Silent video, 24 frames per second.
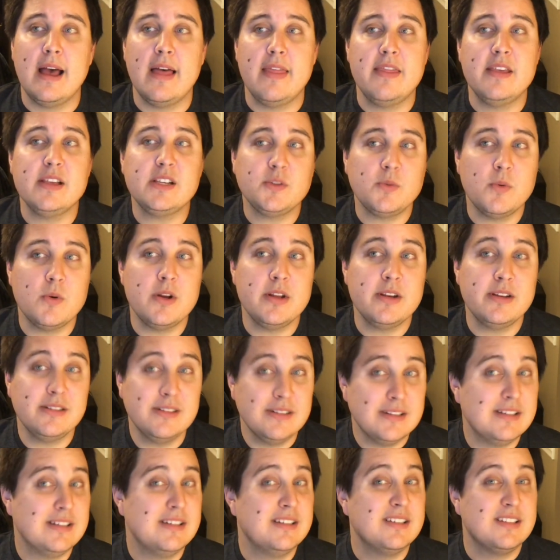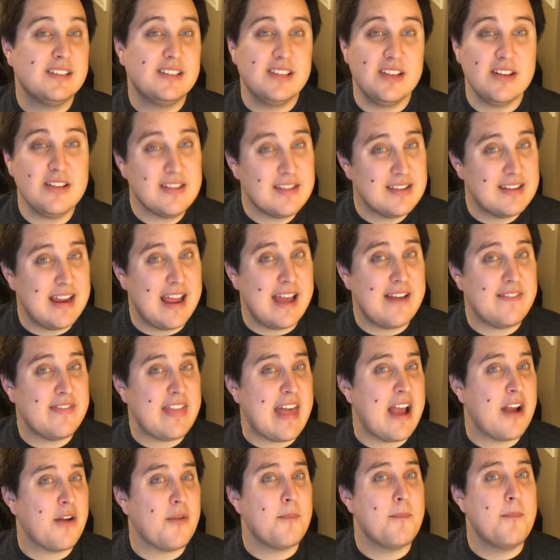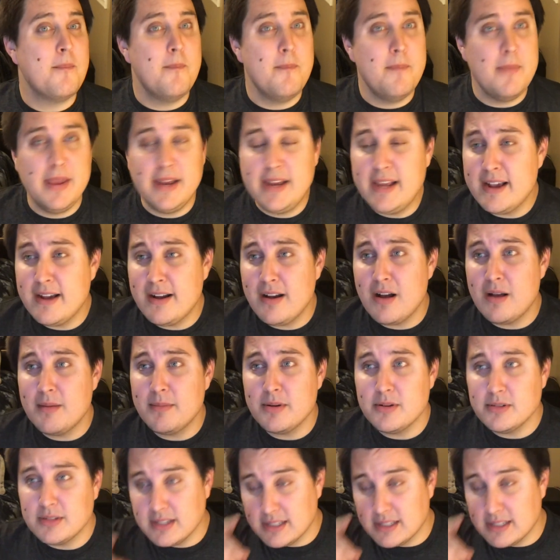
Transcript: This one still doesn't have that many combos.